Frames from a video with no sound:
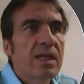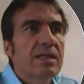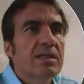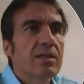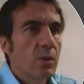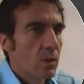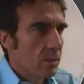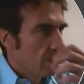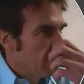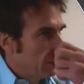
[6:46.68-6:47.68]
That's the
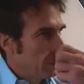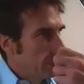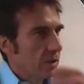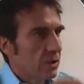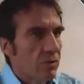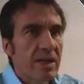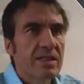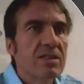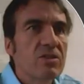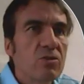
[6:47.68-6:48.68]
goal. The
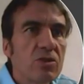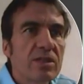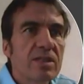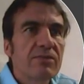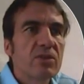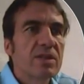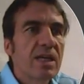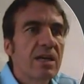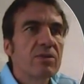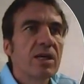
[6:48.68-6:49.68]
rest you'll just have to
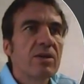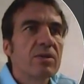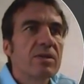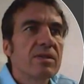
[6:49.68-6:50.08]
sound out